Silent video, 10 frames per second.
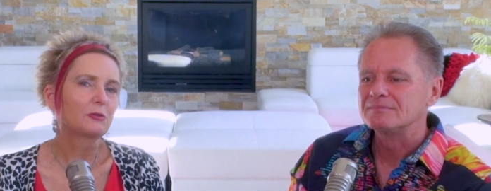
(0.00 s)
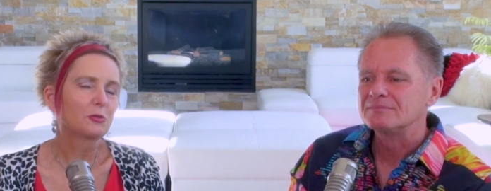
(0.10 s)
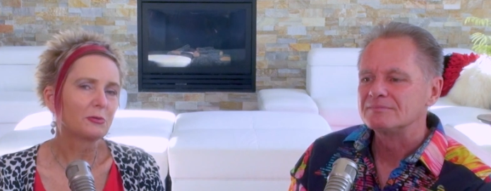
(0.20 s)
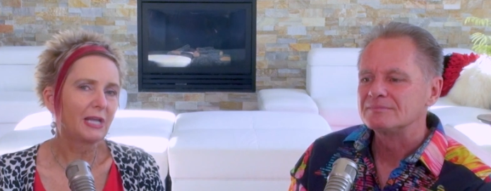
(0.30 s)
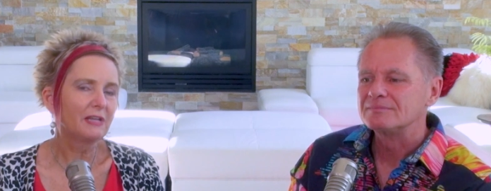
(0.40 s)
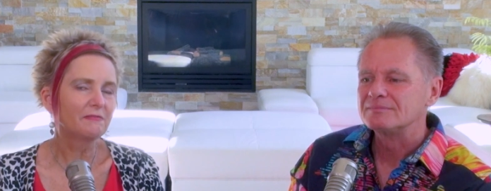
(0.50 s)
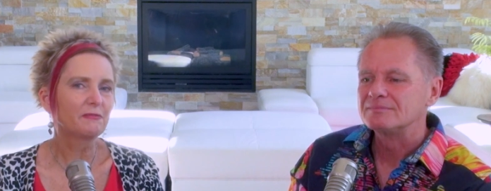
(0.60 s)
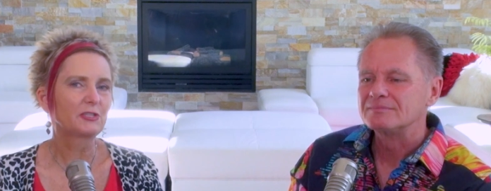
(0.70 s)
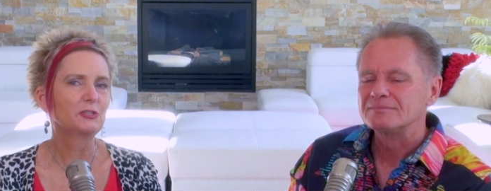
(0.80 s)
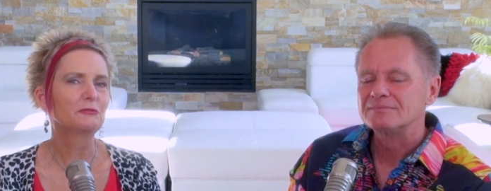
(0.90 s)
Speaker 1: create
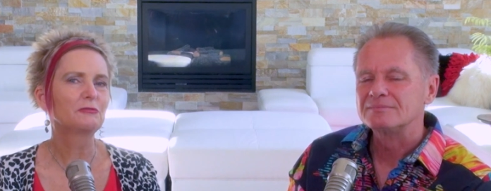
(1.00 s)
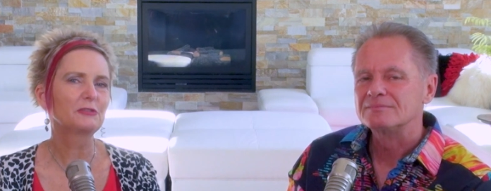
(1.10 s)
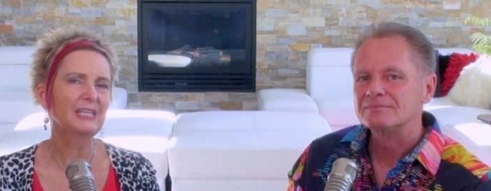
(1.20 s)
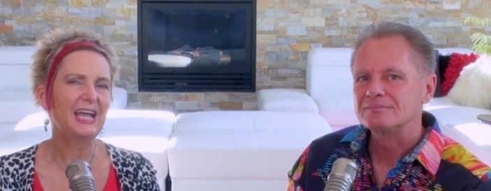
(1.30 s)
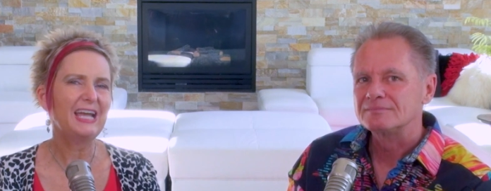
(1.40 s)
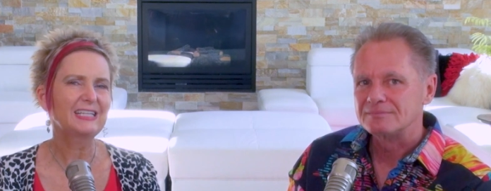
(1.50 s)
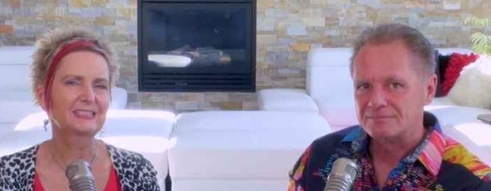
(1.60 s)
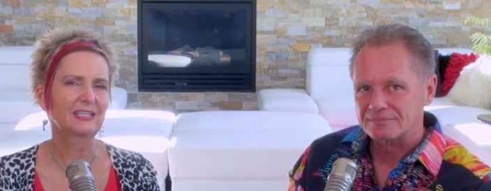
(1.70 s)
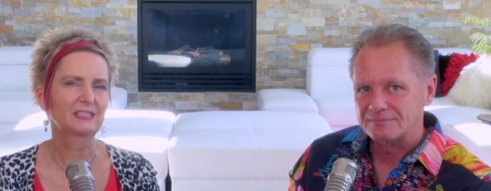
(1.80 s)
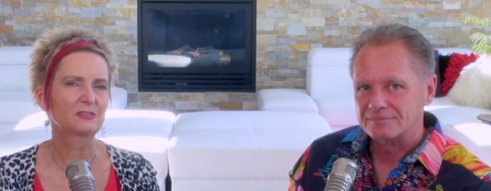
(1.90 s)
for you free
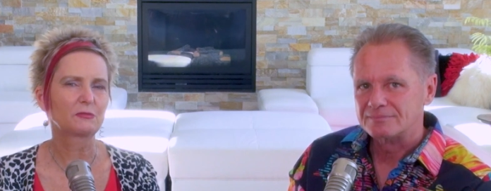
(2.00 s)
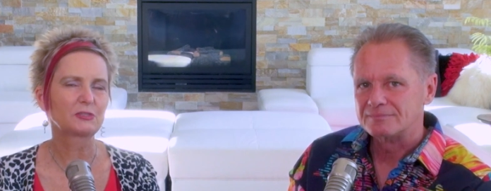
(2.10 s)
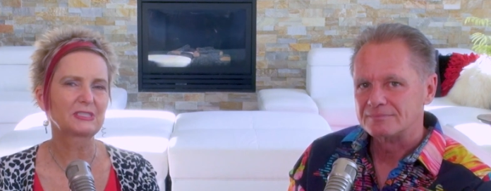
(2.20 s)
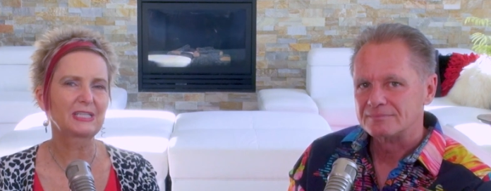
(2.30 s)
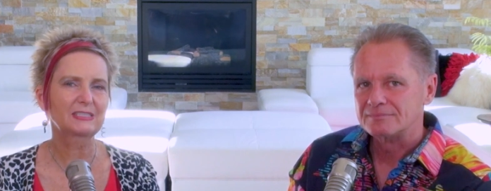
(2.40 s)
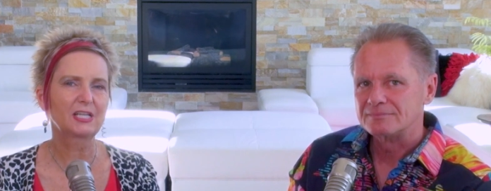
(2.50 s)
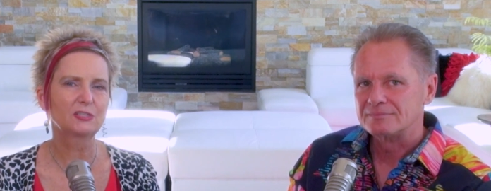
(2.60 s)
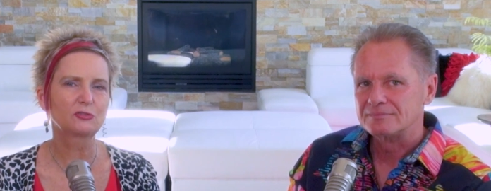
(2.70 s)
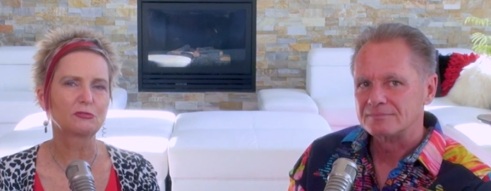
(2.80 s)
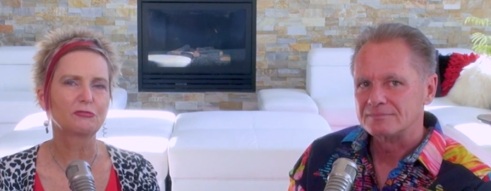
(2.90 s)
access to over
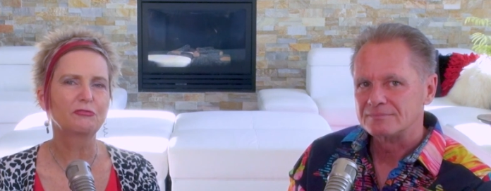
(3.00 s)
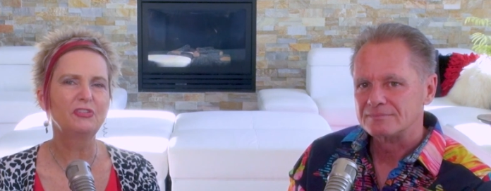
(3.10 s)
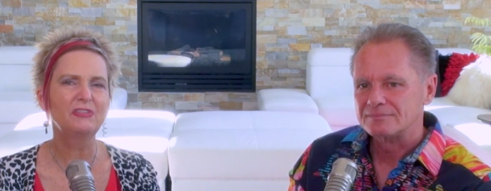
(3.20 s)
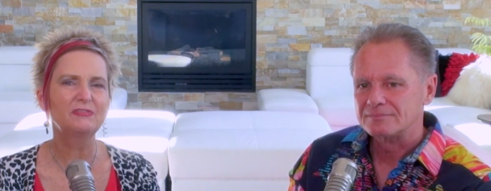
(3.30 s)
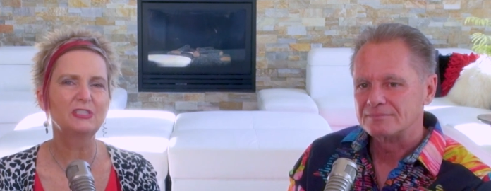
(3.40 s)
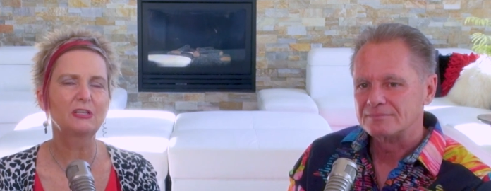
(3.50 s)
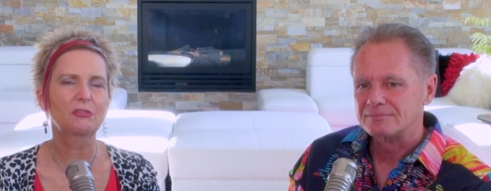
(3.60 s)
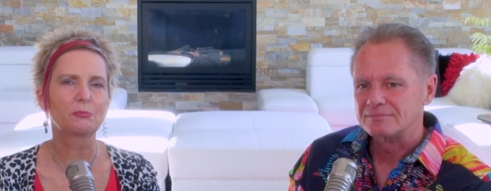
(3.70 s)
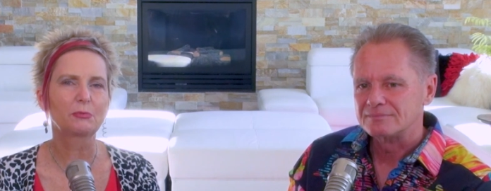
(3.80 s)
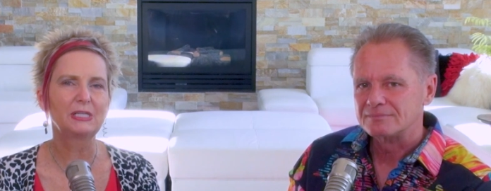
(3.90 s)

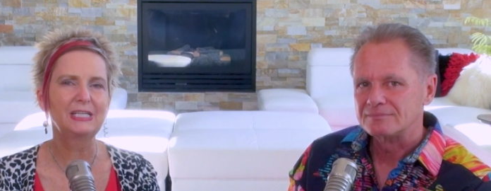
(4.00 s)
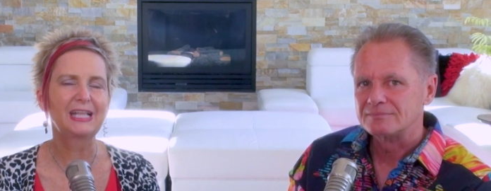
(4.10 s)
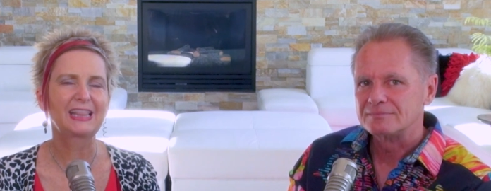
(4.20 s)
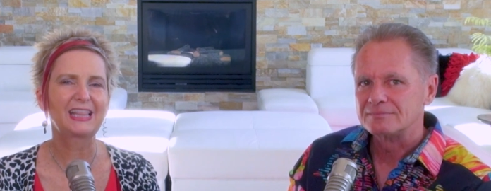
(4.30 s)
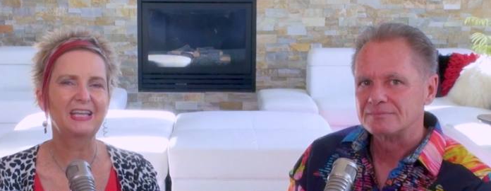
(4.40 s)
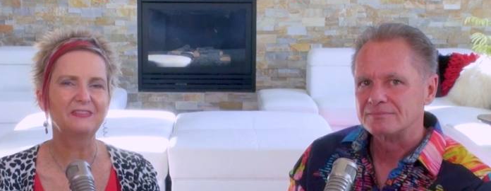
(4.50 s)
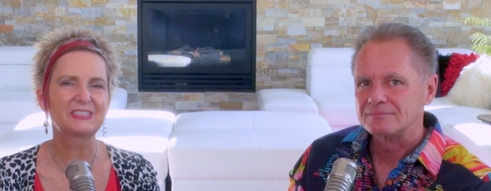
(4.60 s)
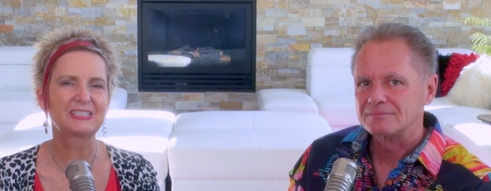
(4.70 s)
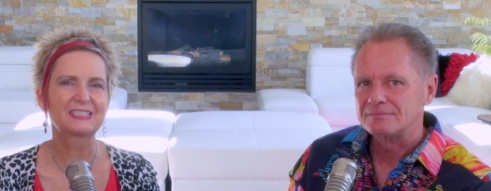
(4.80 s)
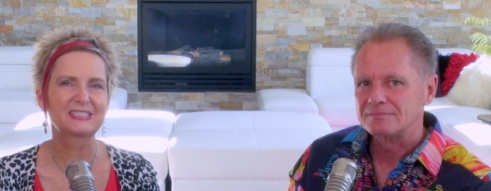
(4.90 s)
653
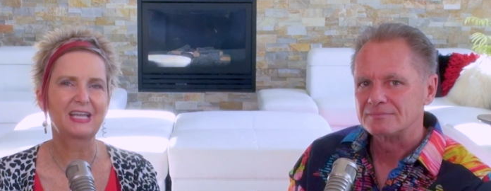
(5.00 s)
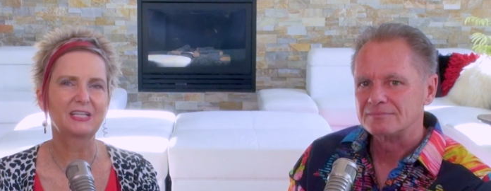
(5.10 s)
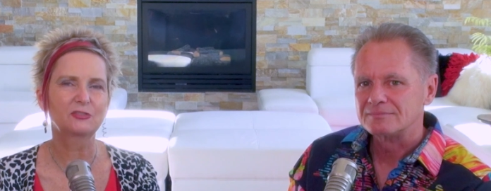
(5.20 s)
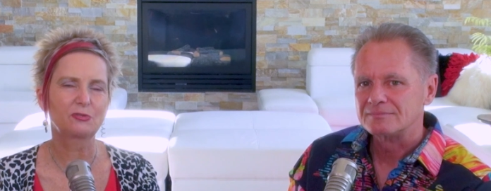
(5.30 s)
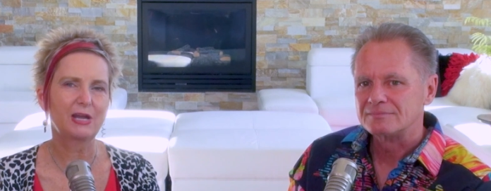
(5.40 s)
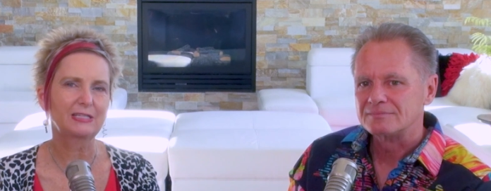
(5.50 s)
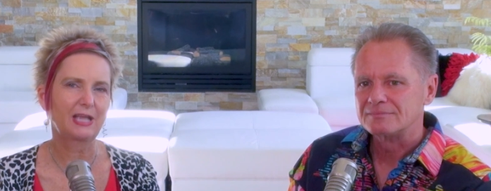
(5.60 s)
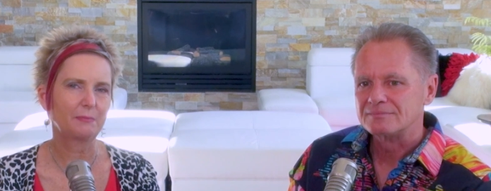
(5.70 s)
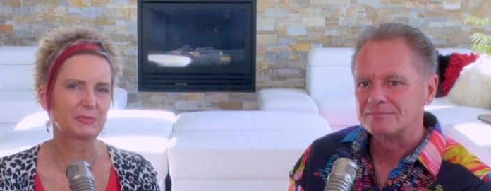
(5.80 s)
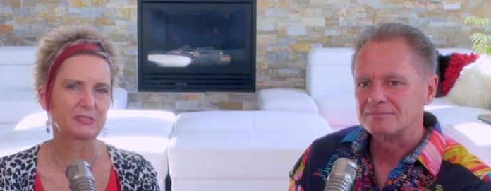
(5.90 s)
Life's Inside Track
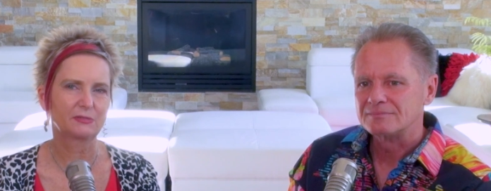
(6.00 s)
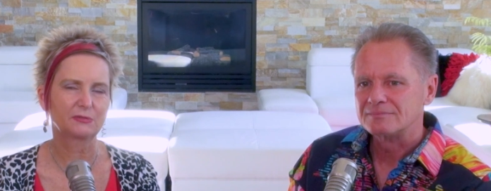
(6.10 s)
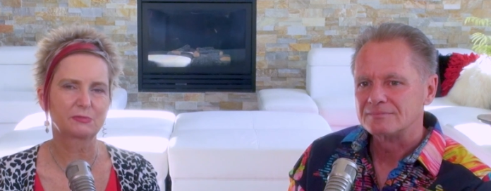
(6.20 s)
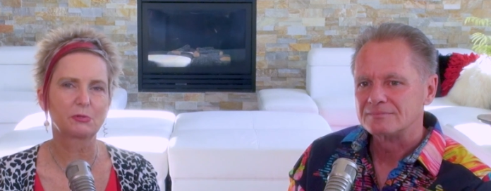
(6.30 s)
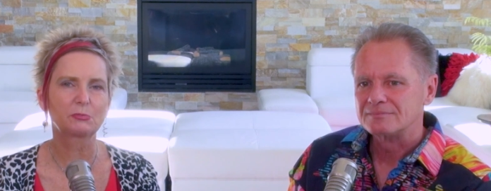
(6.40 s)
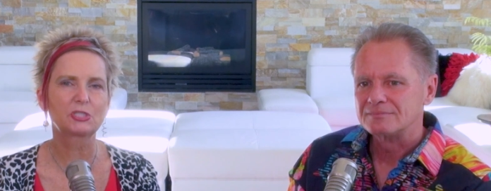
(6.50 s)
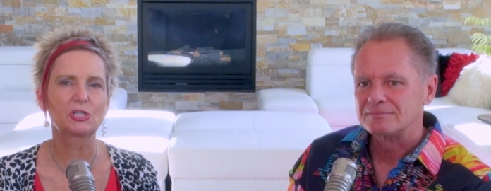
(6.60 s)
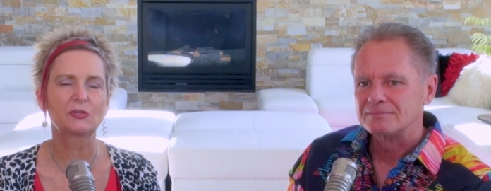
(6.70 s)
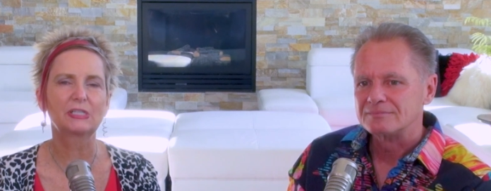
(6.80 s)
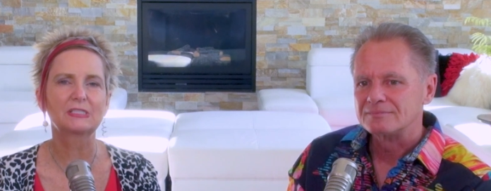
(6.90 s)
episodes where we
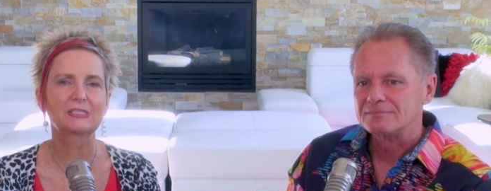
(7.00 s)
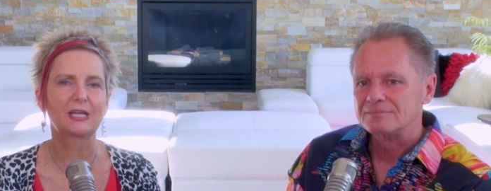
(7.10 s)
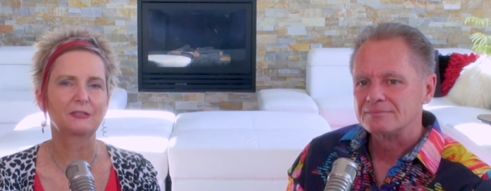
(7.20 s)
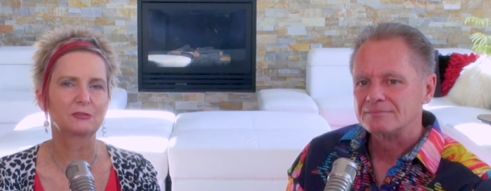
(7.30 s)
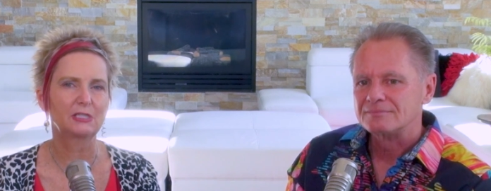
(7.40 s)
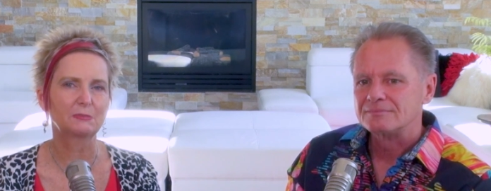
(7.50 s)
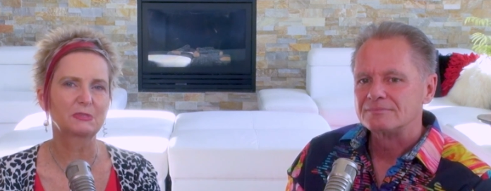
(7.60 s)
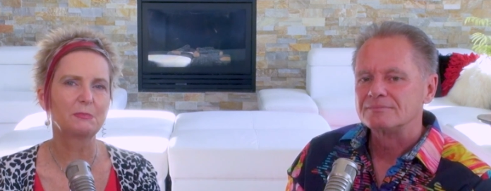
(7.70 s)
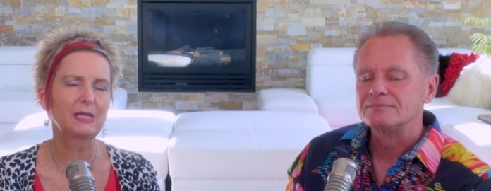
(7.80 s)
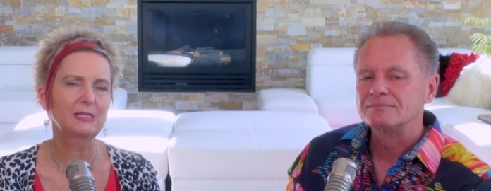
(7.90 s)
share insider
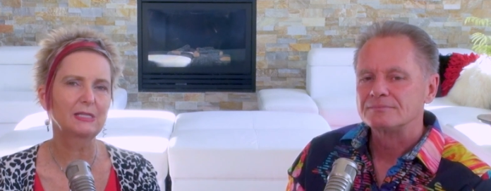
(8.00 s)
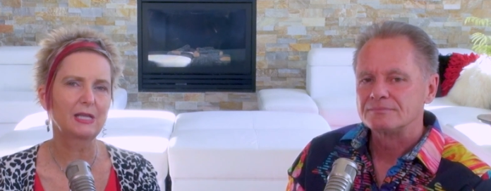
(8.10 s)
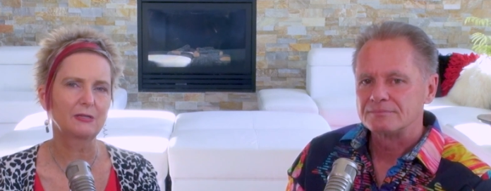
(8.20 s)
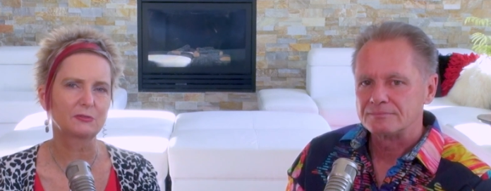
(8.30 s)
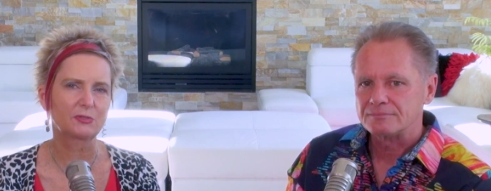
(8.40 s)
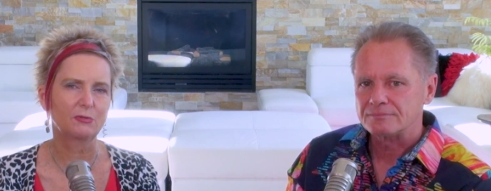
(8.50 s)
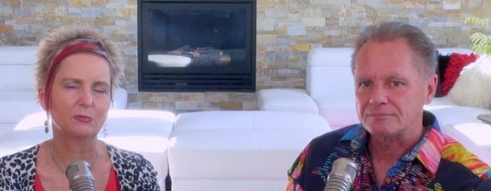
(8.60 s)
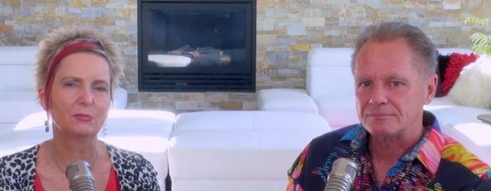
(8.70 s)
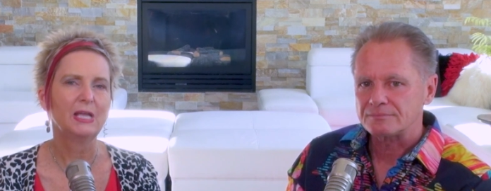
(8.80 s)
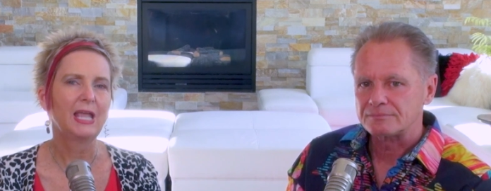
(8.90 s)
tips, making house home,